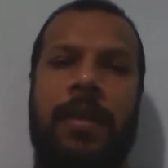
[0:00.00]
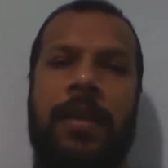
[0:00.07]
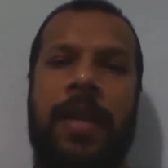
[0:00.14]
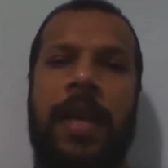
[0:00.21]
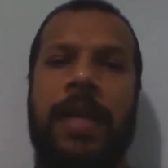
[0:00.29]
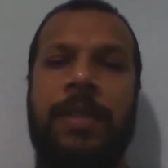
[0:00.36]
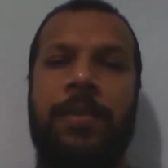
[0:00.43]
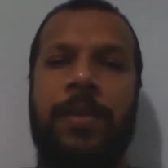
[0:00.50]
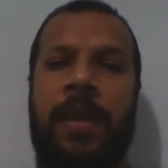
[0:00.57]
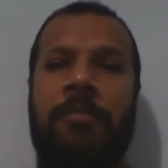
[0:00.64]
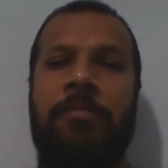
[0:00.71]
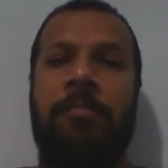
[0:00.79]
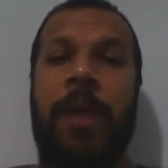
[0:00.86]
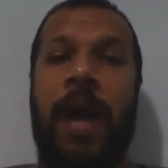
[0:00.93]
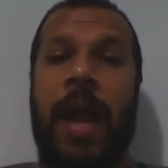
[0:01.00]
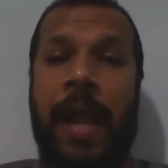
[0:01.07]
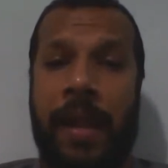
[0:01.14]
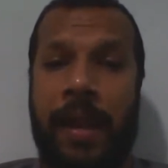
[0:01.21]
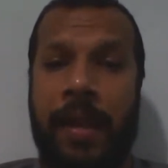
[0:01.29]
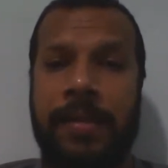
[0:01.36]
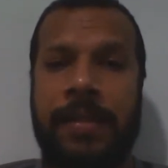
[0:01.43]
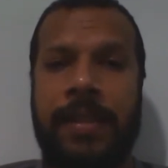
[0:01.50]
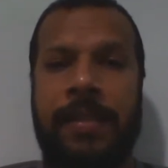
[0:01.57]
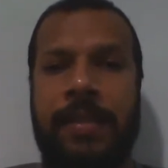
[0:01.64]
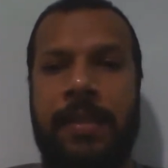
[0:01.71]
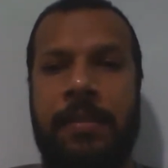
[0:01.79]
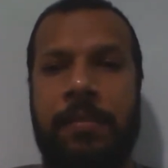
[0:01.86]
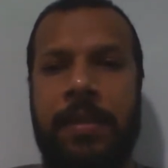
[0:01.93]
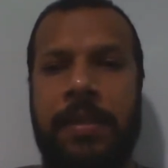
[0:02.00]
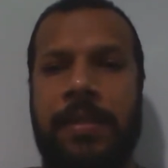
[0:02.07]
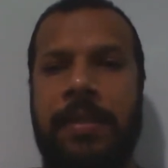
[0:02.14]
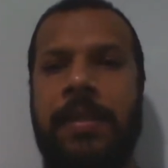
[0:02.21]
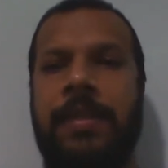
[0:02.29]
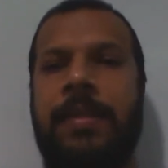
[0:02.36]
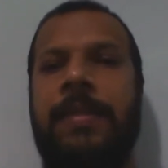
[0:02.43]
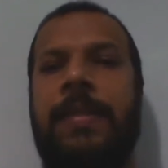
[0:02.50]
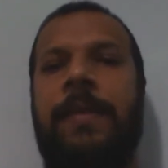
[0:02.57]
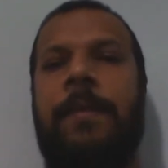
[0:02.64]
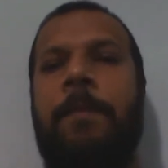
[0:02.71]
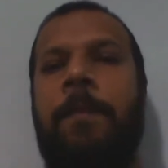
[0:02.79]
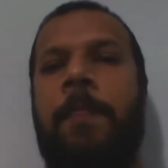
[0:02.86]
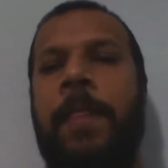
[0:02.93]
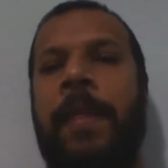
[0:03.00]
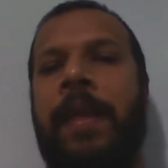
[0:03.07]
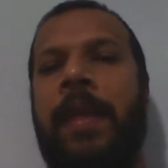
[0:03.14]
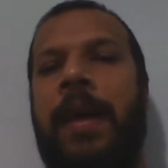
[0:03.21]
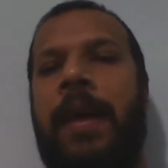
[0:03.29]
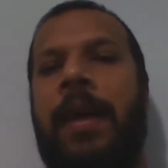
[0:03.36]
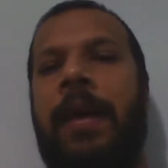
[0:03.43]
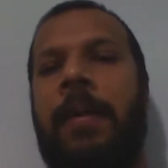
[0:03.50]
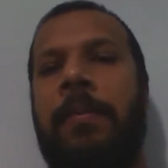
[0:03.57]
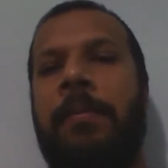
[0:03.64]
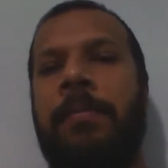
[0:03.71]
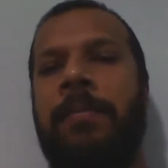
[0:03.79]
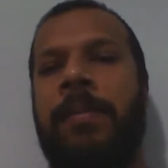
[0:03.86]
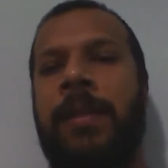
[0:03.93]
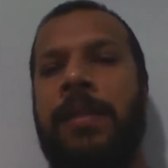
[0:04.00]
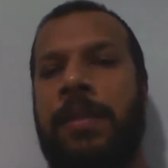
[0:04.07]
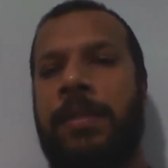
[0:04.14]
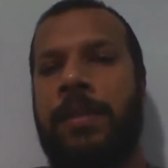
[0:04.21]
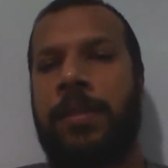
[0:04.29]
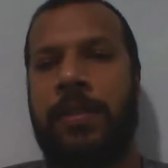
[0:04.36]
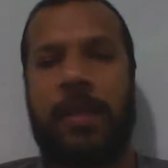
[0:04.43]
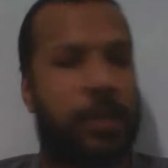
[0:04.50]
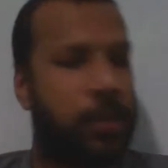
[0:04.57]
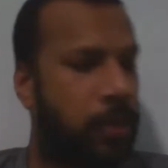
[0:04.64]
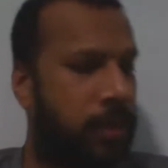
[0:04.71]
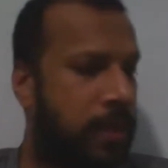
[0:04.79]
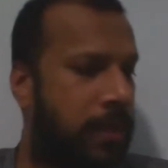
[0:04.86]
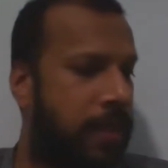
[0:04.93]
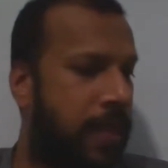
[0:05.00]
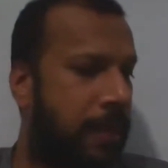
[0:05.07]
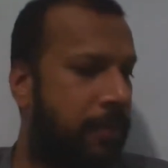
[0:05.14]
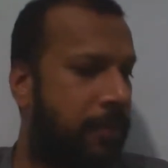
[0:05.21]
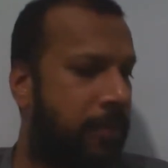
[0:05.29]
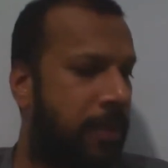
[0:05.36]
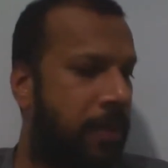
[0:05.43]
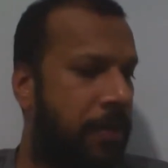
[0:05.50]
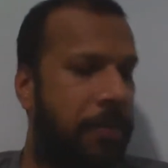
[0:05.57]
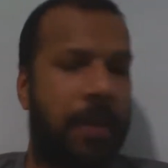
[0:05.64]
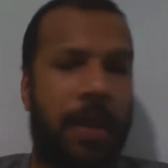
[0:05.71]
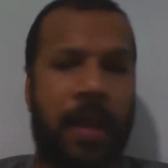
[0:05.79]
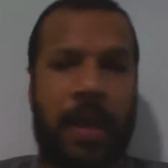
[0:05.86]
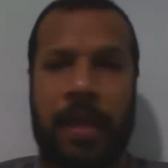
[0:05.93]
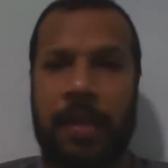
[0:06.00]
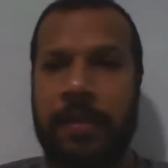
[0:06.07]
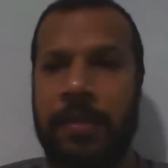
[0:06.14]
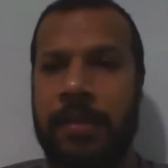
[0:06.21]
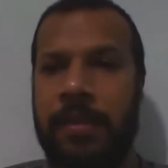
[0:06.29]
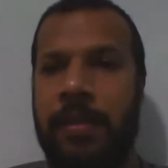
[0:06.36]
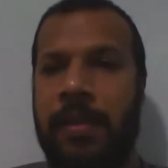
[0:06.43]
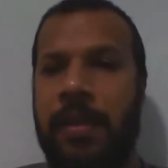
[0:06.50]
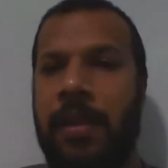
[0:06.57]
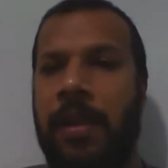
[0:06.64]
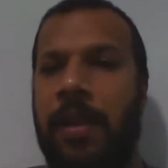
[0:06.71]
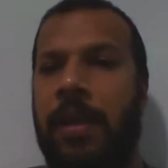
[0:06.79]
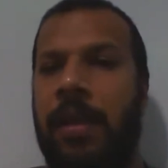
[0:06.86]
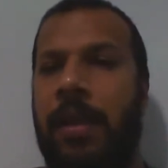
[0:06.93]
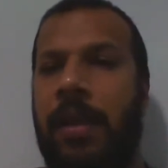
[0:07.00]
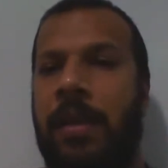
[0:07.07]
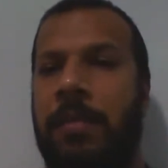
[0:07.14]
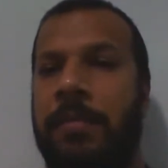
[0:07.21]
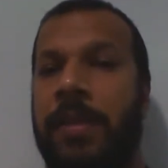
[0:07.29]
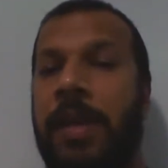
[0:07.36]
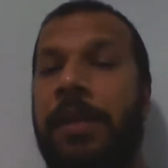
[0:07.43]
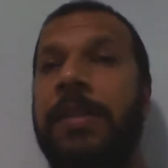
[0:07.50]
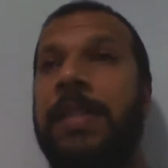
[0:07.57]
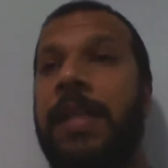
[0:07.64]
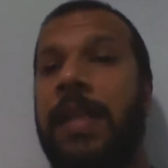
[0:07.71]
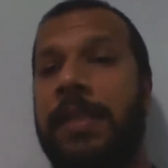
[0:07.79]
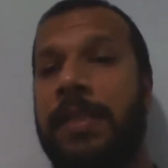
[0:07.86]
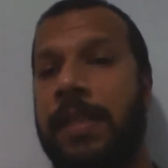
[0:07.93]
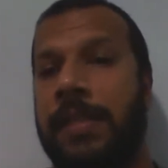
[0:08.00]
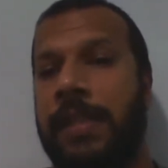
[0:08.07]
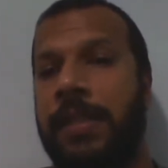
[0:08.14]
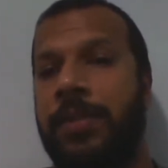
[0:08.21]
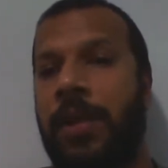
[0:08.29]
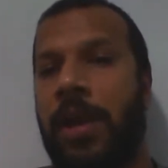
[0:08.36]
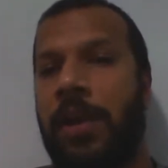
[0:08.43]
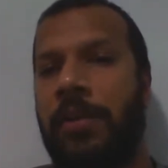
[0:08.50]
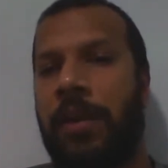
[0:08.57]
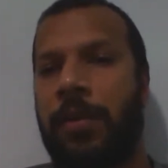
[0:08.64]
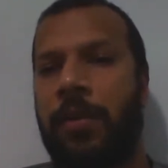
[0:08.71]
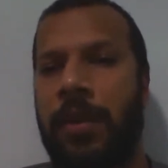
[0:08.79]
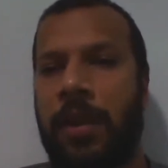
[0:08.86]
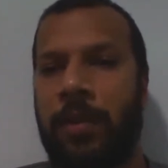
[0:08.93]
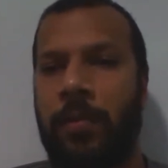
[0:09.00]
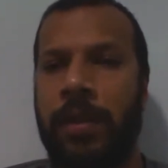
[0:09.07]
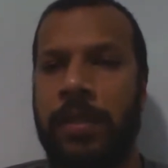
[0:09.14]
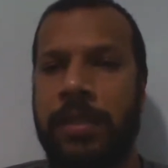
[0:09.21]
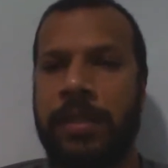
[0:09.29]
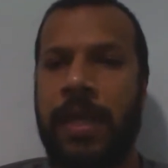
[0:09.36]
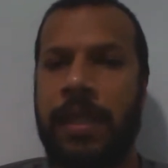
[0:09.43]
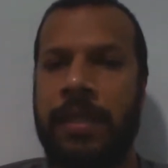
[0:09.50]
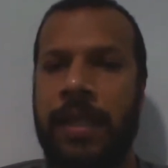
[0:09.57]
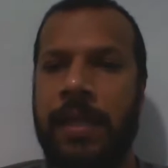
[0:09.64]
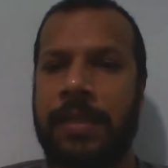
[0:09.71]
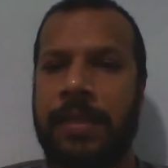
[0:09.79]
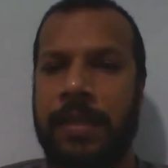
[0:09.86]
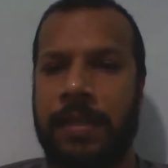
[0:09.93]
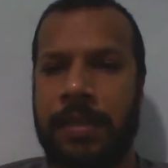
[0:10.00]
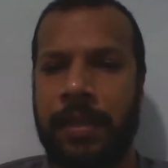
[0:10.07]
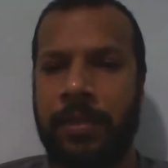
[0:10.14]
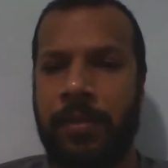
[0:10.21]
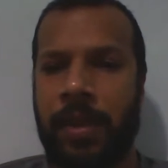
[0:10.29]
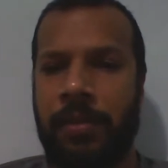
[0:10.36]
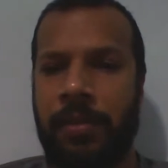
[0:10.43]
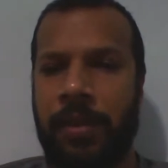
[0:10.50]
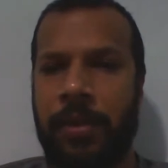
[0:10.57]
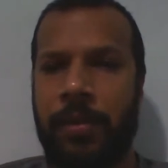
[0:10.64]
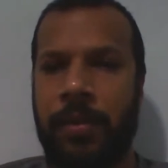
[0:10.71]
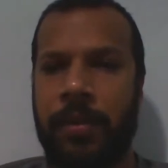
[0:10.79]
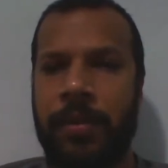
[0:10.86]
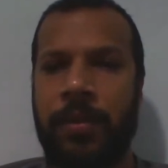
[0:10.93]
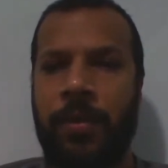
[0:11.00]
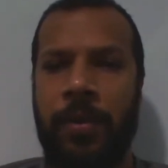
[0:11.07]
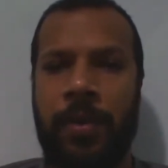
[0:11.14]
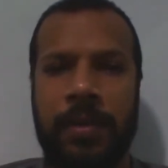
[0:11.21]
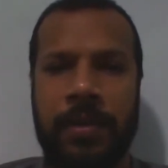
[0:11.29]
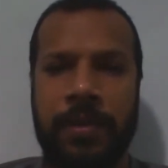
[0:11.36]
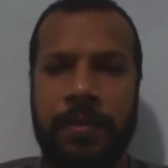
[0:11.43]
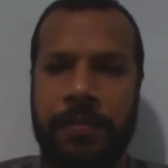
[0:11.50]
Next, we have buying an existing business. There's a shorter time frame, and there is an existing track record. And what's that existing track record called?